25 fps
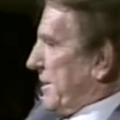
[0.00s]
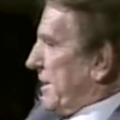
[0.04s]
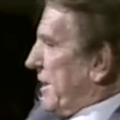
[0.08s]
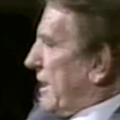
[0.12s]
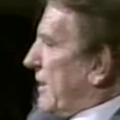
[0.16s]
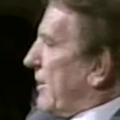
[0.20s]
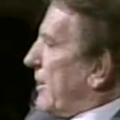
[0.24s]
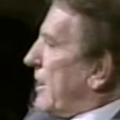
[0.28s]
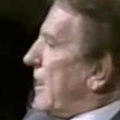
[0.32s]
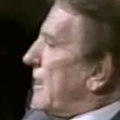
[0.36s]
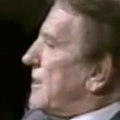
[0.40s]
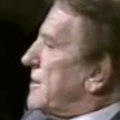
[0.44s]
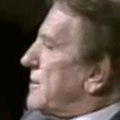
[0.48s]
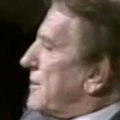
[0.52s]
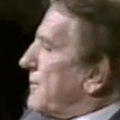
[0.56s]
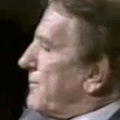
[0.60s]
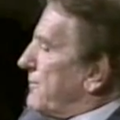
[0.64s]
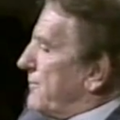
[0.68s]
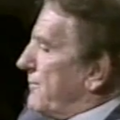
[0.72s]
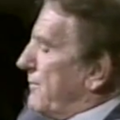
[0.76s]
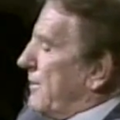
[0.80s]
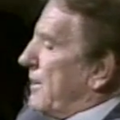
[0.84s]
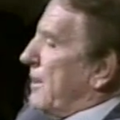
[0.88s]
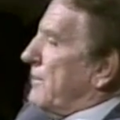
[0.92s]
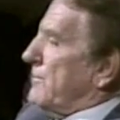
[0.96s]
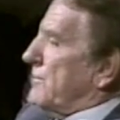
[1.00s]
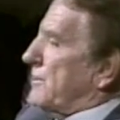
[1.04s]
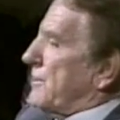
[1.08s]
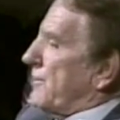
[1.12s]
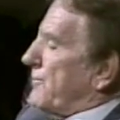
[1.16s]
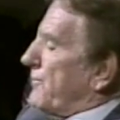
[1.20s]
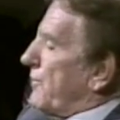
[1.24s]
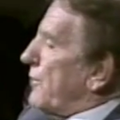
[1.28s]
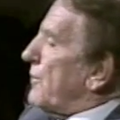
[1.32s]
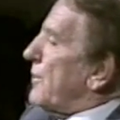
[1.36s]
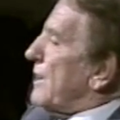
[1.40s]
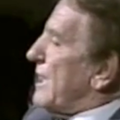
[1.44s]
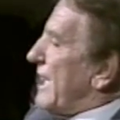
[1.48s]
Now, he was a
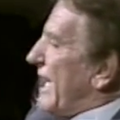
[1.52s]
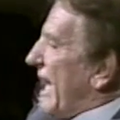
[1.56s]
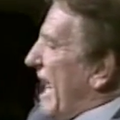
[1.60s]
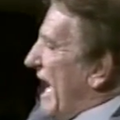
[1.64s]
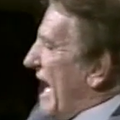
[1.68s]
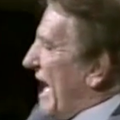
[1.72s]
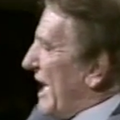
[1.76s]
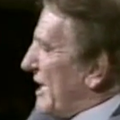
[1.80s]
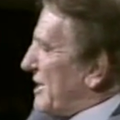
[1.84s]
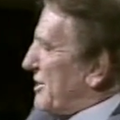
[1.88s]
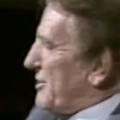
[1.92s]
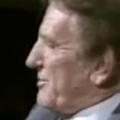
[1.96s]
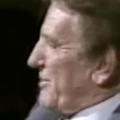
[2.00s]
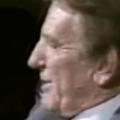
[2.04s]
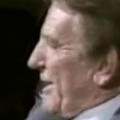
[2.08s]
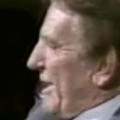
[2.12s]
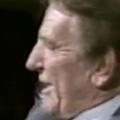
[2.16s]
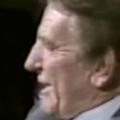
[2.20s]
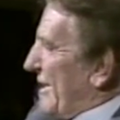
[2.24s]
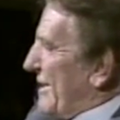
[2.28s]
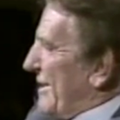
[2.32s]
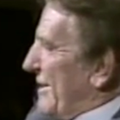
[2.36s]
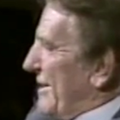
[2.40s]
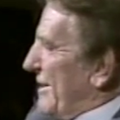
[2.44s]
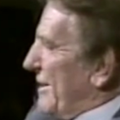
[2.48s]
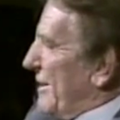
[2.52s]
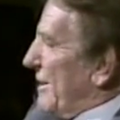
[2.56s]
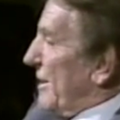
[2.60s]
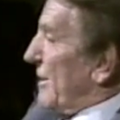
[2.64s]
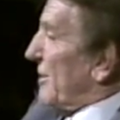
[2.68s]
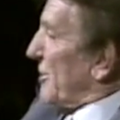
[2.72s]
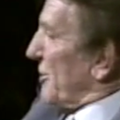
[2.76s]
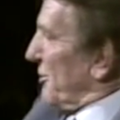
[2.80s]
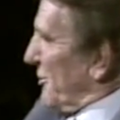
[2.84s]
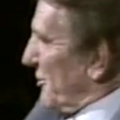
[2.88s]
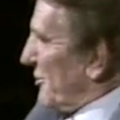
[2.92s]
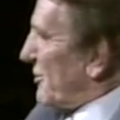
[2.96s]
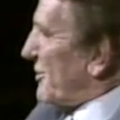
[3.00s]
very large man
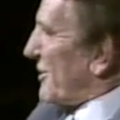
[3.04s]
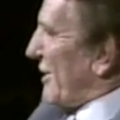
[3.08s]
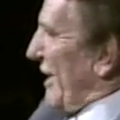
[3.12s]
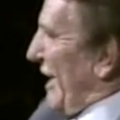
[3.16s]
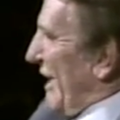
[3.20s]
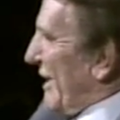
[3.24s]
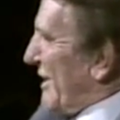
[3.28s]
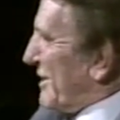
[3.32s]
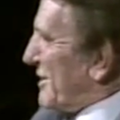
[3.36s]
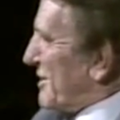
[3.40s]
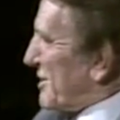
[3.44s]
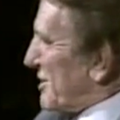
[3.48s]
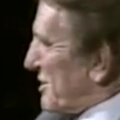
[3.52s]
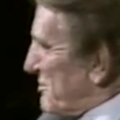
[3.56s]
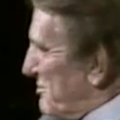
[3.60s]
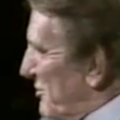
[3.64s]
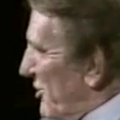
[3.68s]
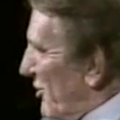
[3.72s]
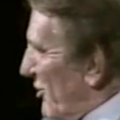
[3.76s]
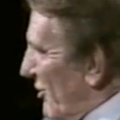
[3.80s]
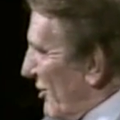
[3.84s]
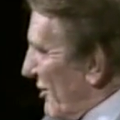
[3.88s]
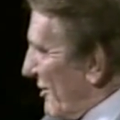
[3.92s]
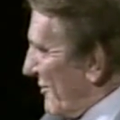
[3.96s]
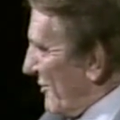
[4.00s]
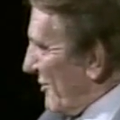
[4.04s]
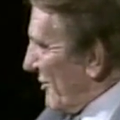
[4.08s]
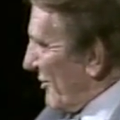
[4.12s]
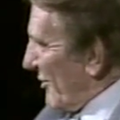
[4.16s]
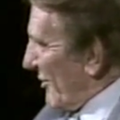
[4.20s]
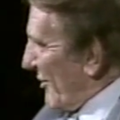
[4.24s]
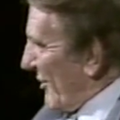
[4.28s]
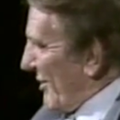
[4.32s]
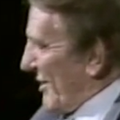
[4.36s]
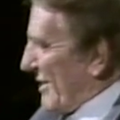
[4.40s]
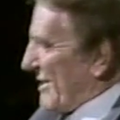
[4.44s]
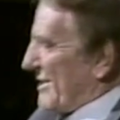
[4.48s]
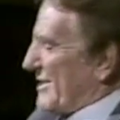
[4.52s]
called Canon Small, of all
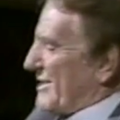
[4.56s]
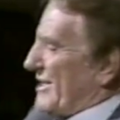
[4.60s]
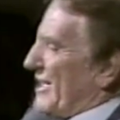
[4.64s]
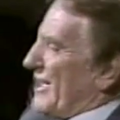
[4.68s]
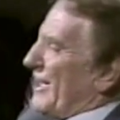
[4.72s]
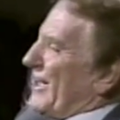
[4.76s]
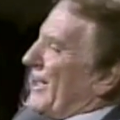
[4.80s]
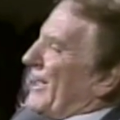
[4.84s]
things.